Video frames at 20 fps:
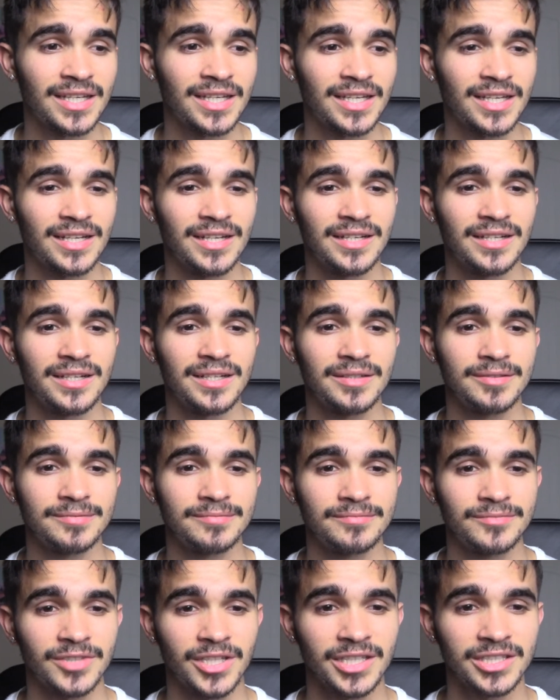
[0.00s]
uh,
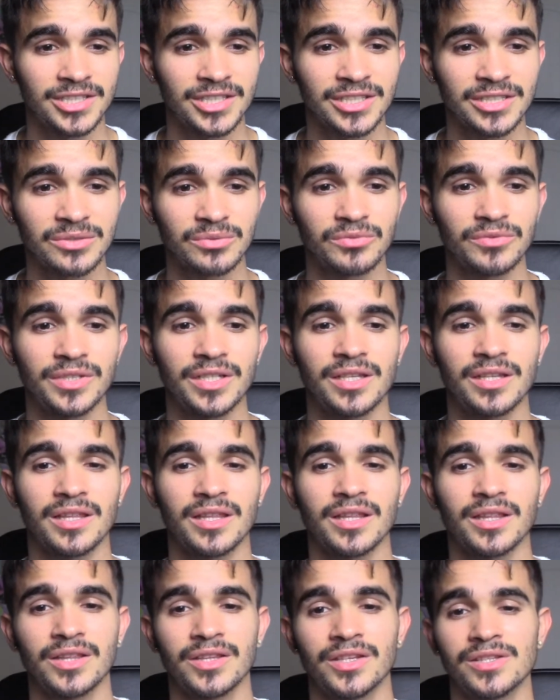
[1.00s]
not just with
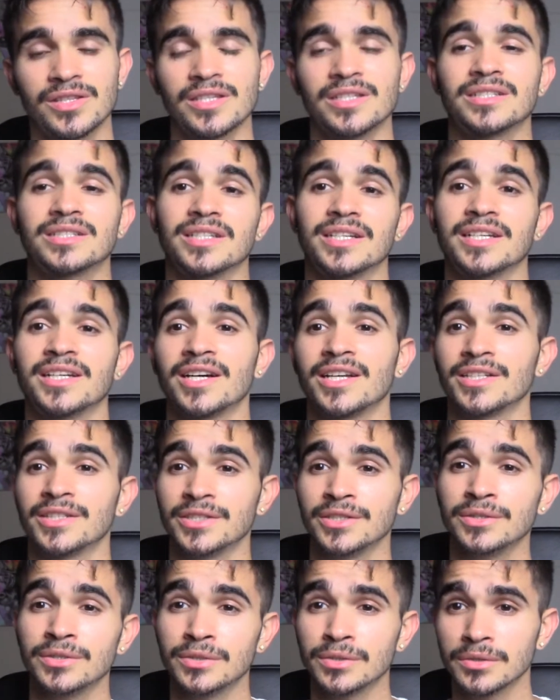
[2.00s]
the things they got to
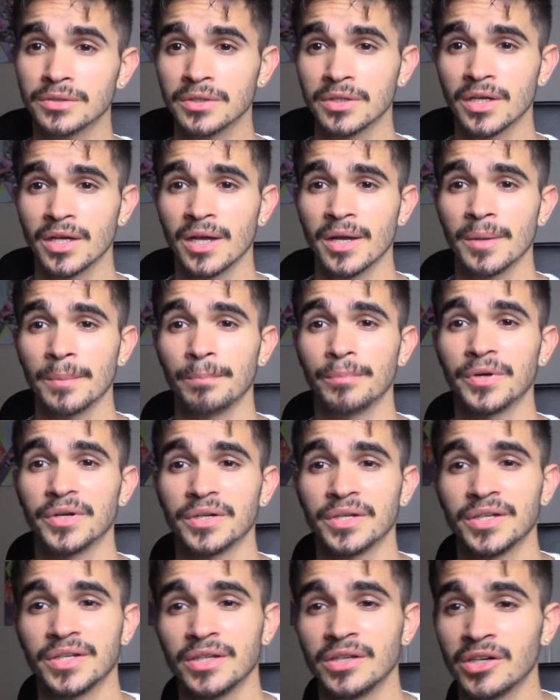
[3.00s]
do,
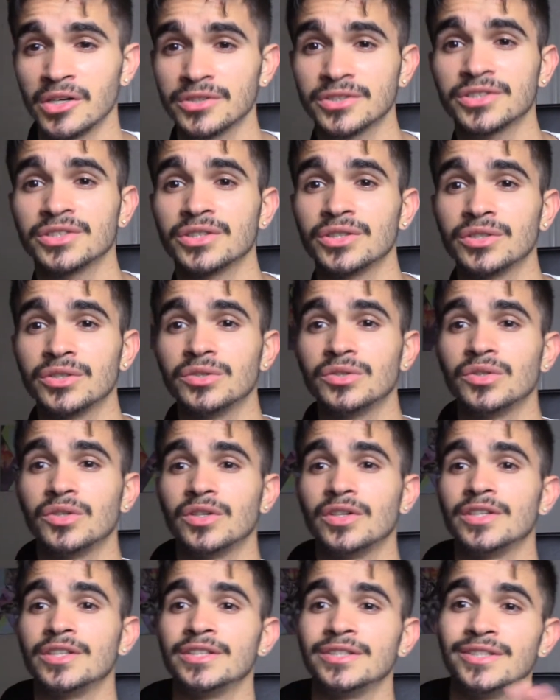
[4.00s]
but also
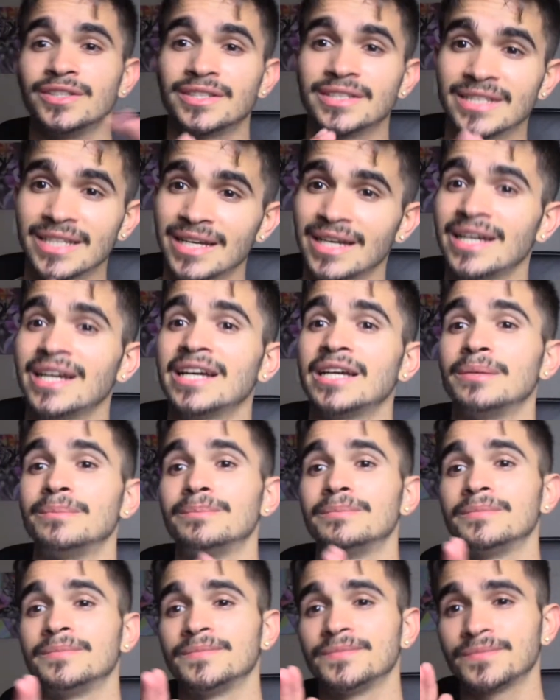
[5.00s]
the
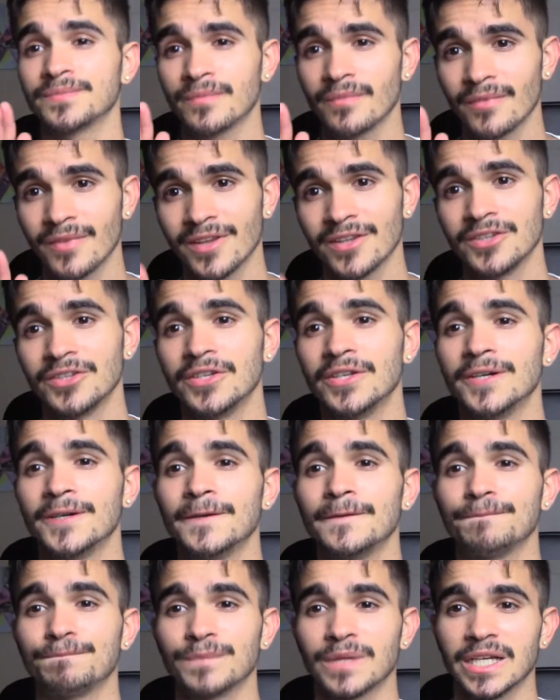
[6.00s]
time, you
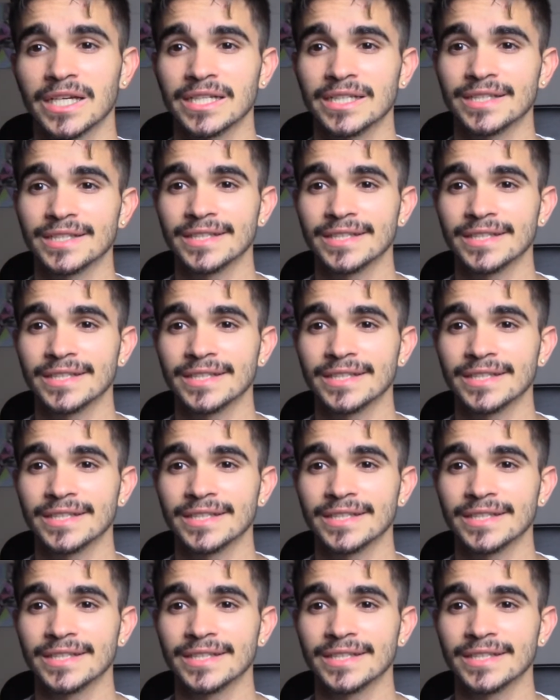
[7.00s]
know, like